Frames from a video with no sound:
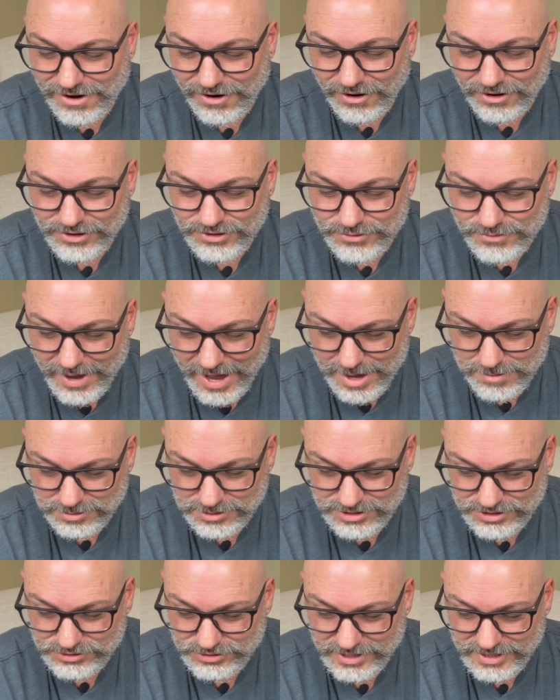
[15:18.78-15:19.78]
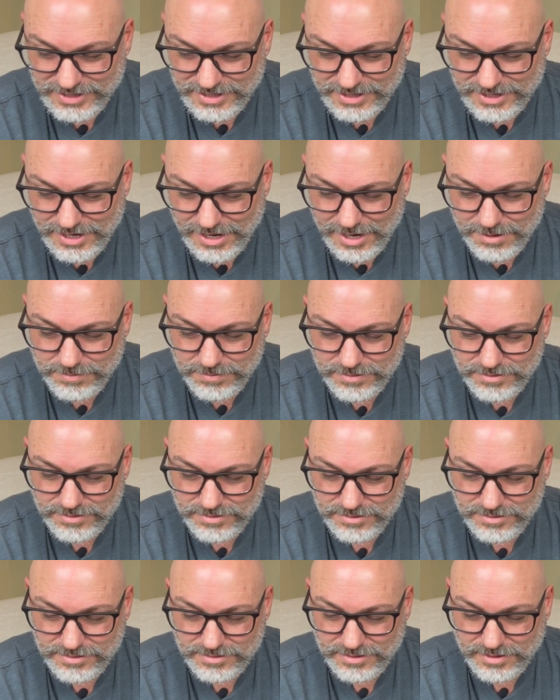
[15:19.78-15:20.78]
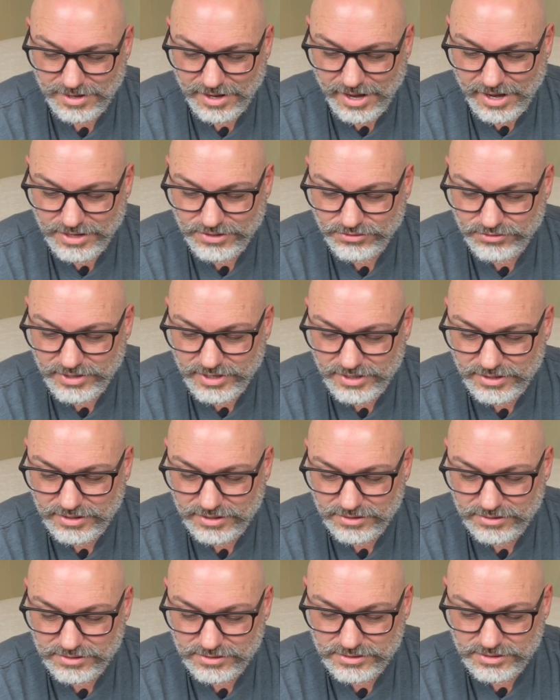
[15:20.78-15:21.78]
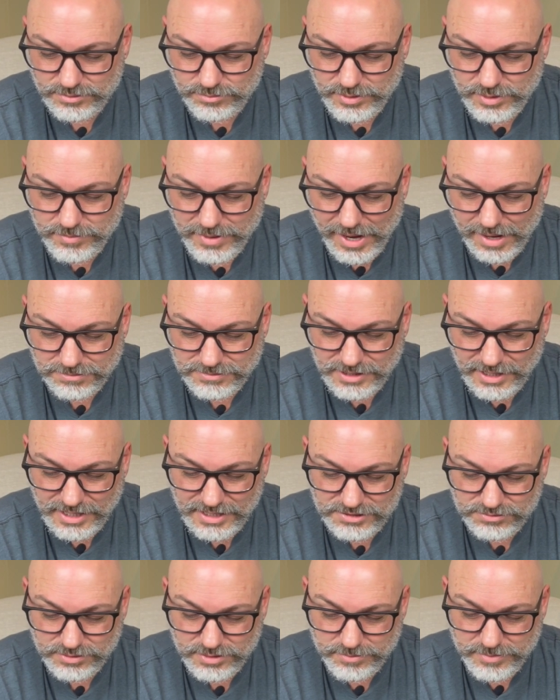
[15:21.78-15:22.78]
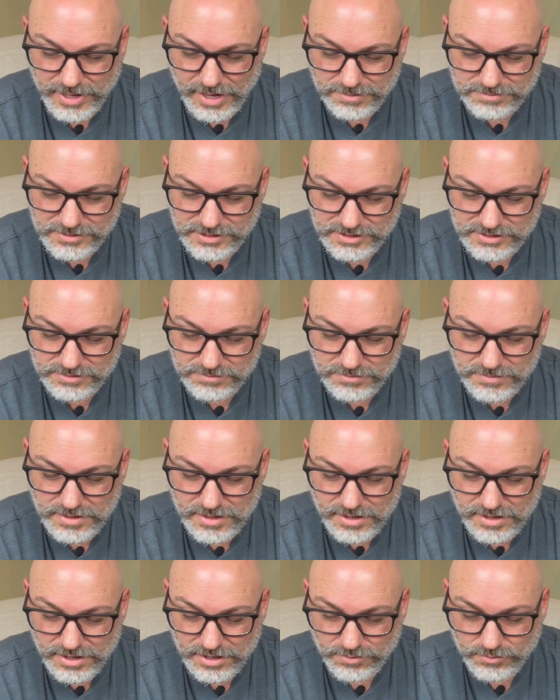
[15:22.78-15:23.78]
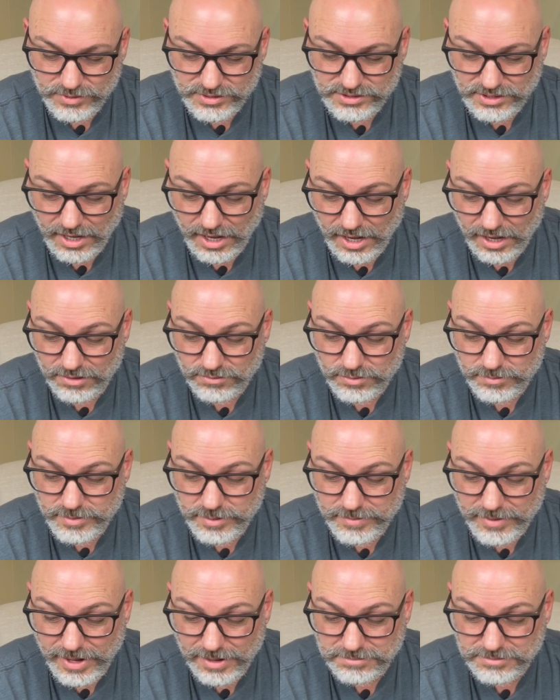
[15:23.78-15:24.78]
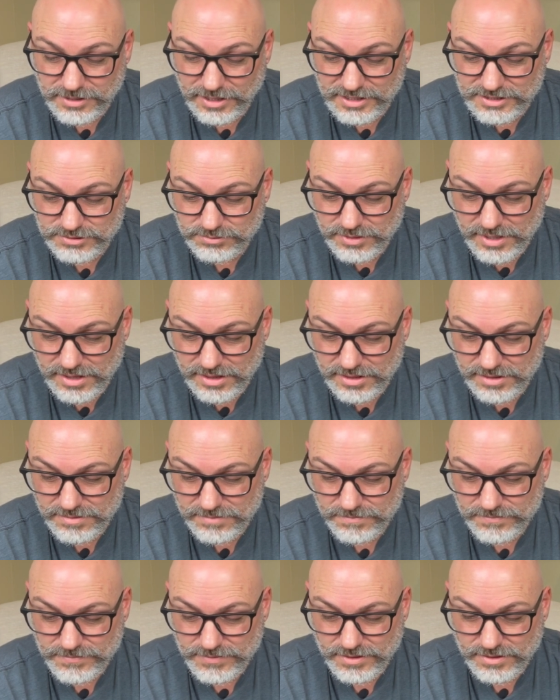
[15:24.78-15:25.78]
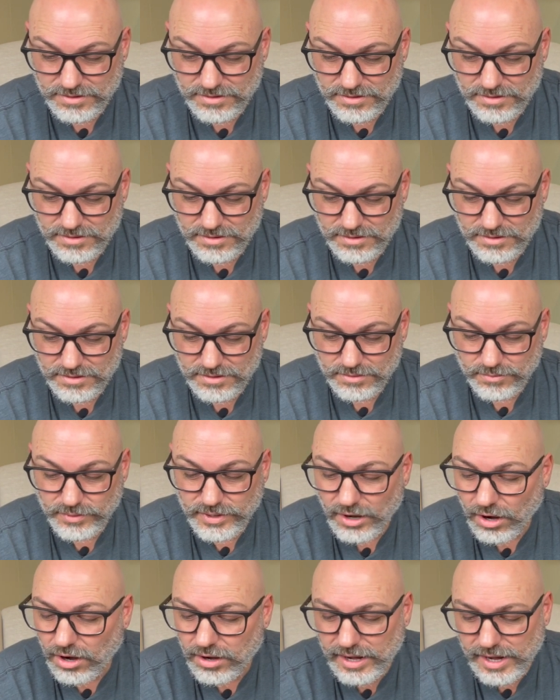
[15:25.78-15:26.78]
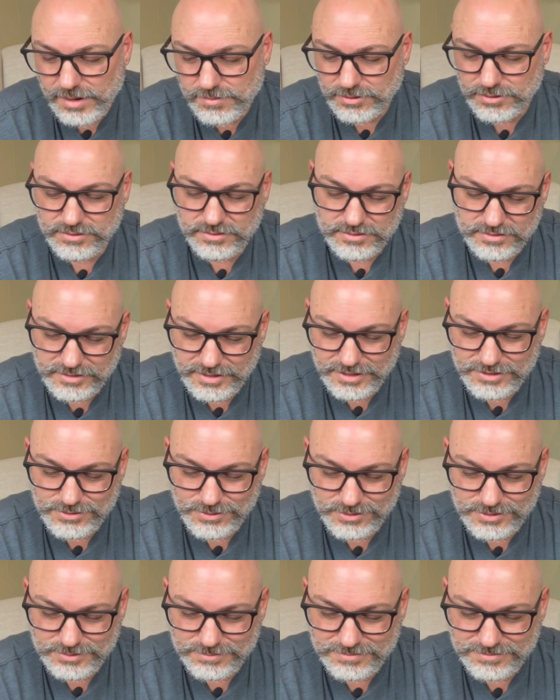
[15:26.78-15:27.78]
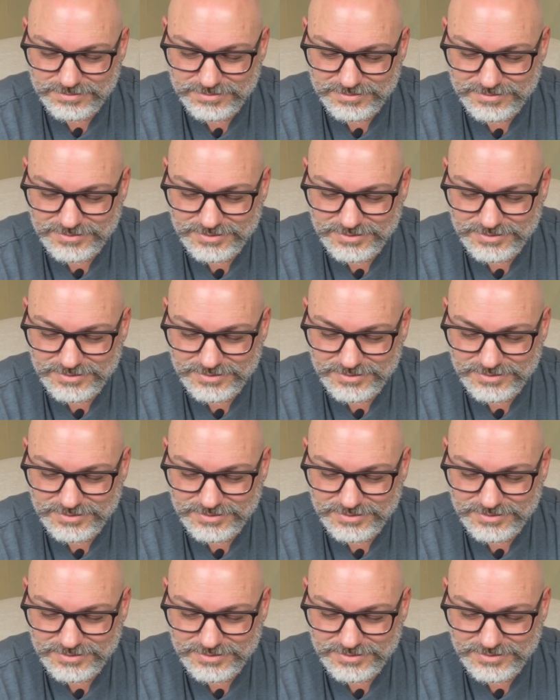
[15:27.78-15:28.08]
Are you able to drink the cup I drink, to be baptized with the baptism in which I will be baptized with?" "We are able," they told him.